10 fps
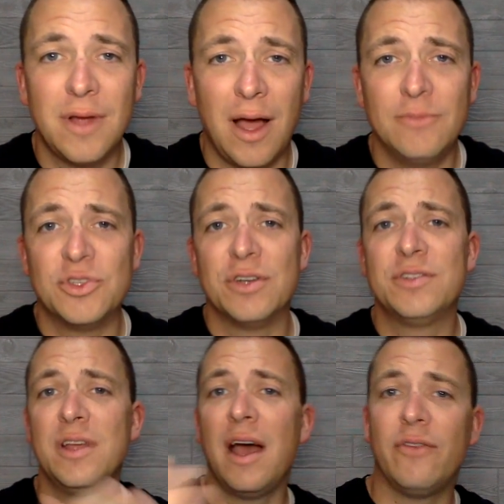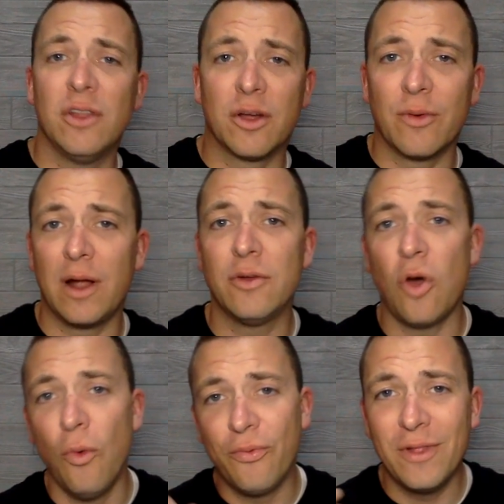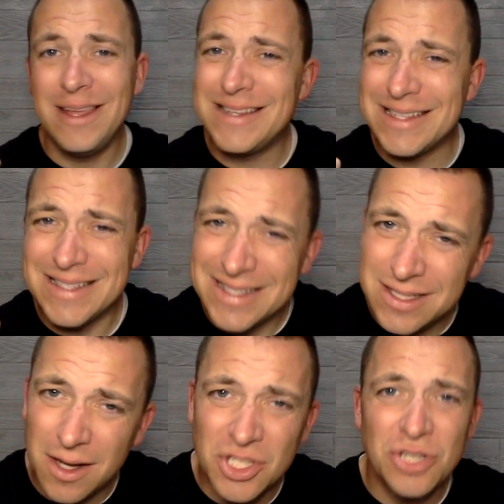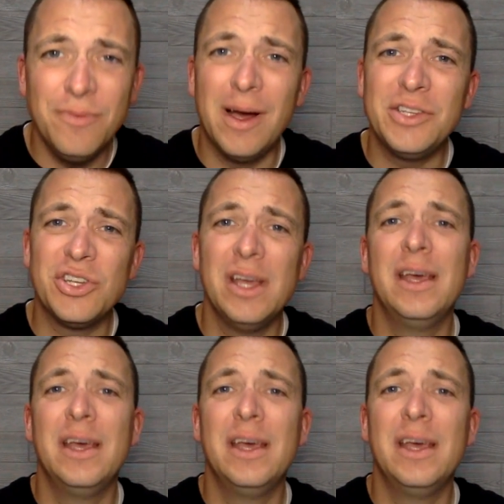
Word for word: I'm Jersey. Have a look around. Hopefully, it doesn't suck too much.